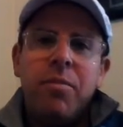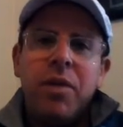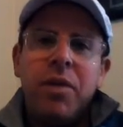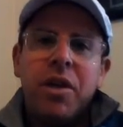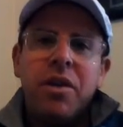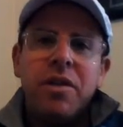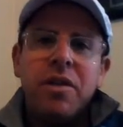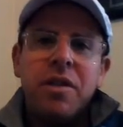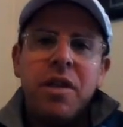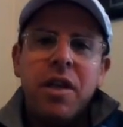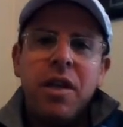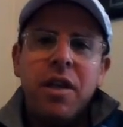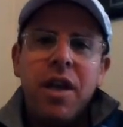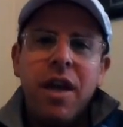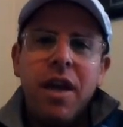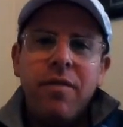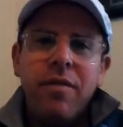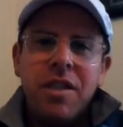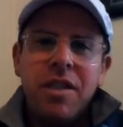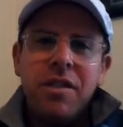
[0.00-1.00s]
Because the
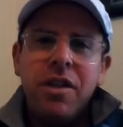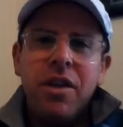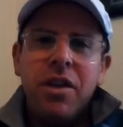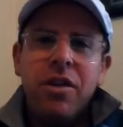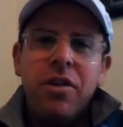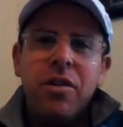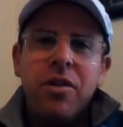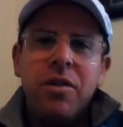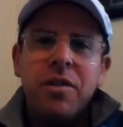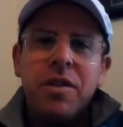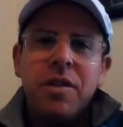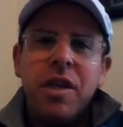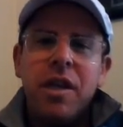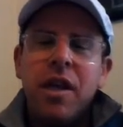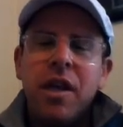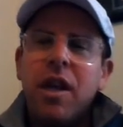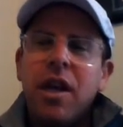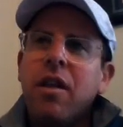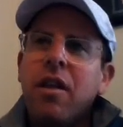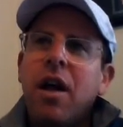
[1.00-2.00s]
Navy SEALs
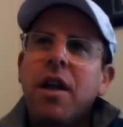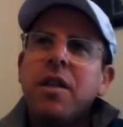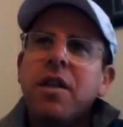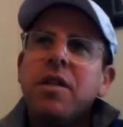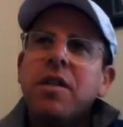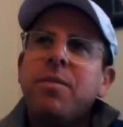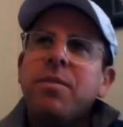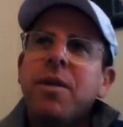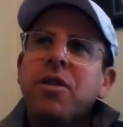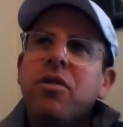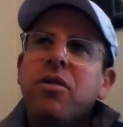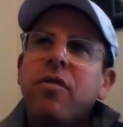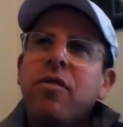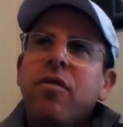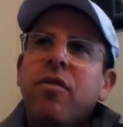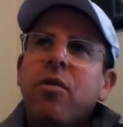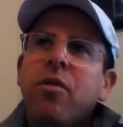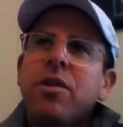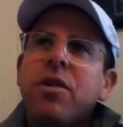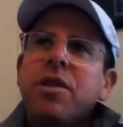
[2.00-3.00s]
and a lot of the special
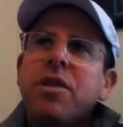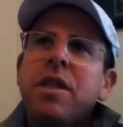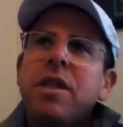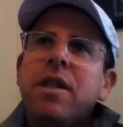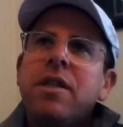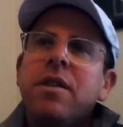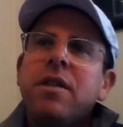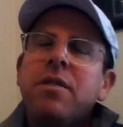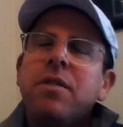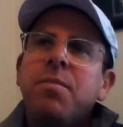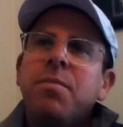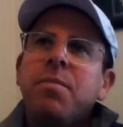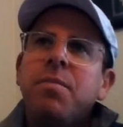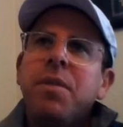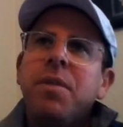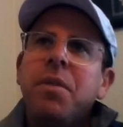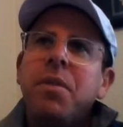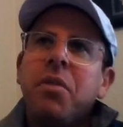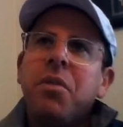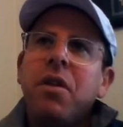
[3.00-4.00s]
forces,
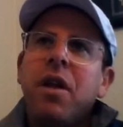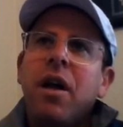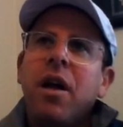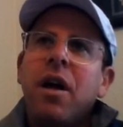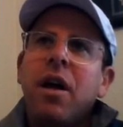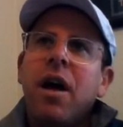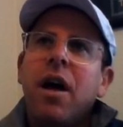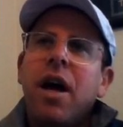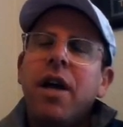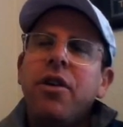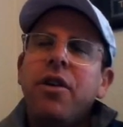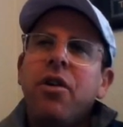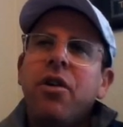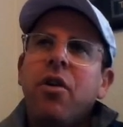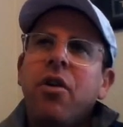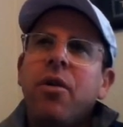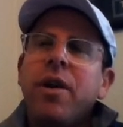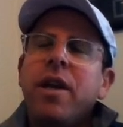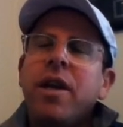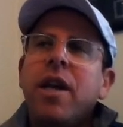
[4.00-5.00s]
people I
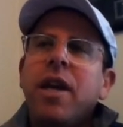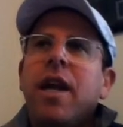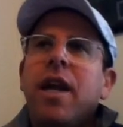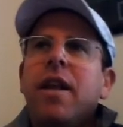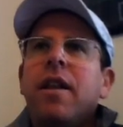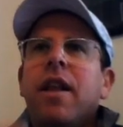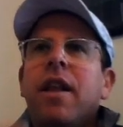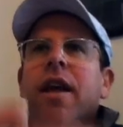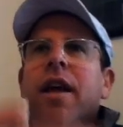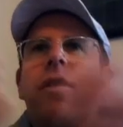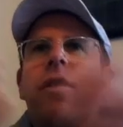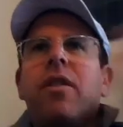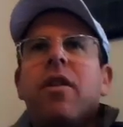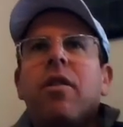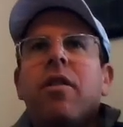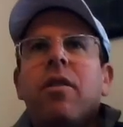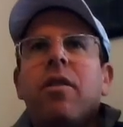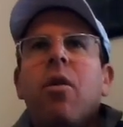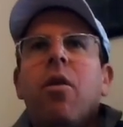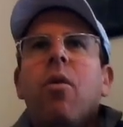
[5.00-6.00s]
know and like the
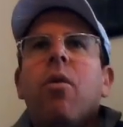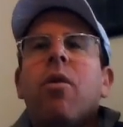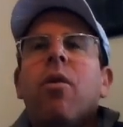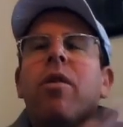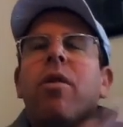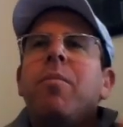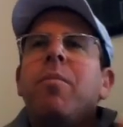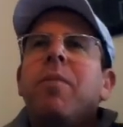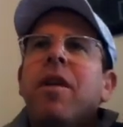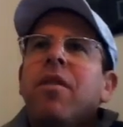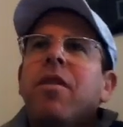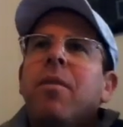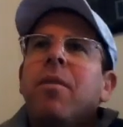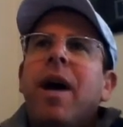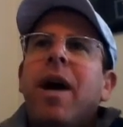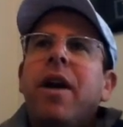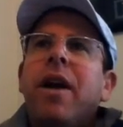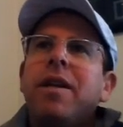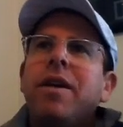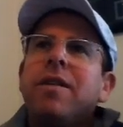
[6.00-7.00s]
lore, the myth
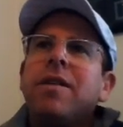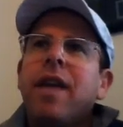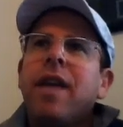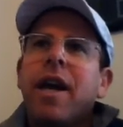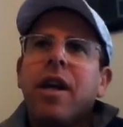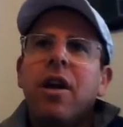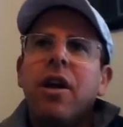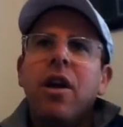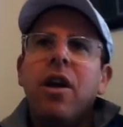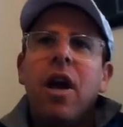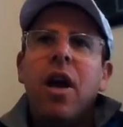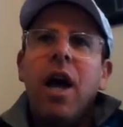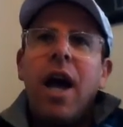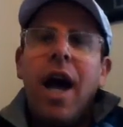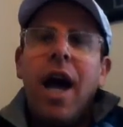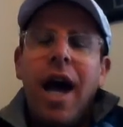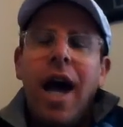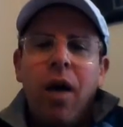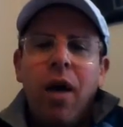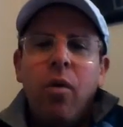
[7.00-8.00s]
about it is like
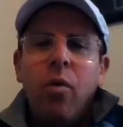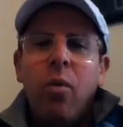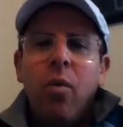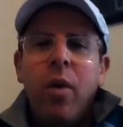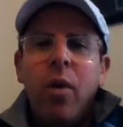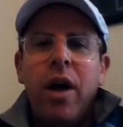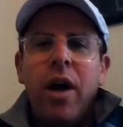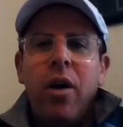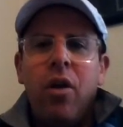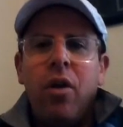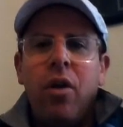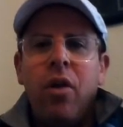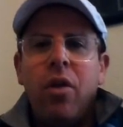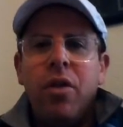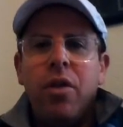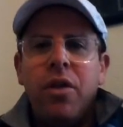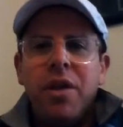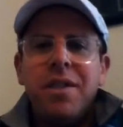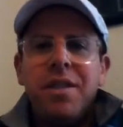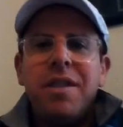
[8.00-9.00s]
how
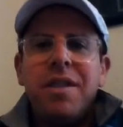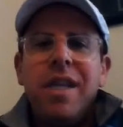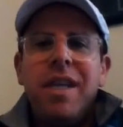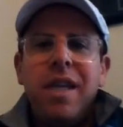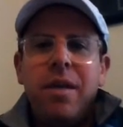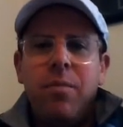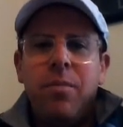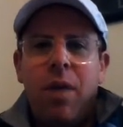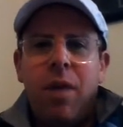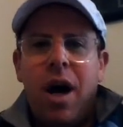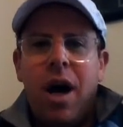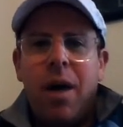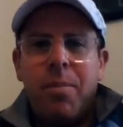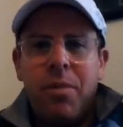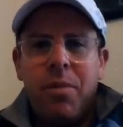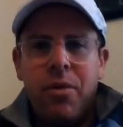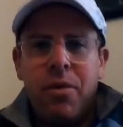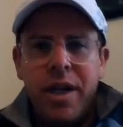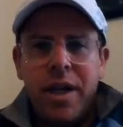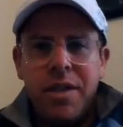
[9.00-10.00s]
well the team
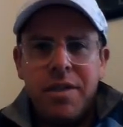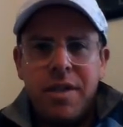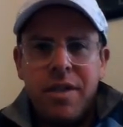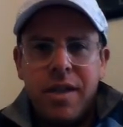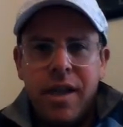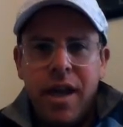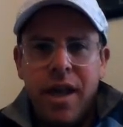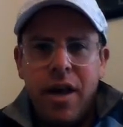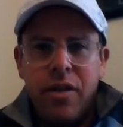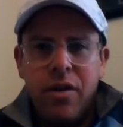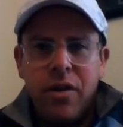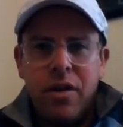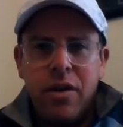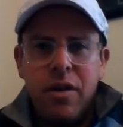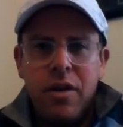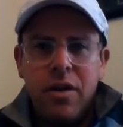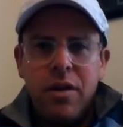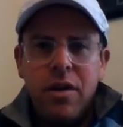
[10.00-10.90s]
operates together,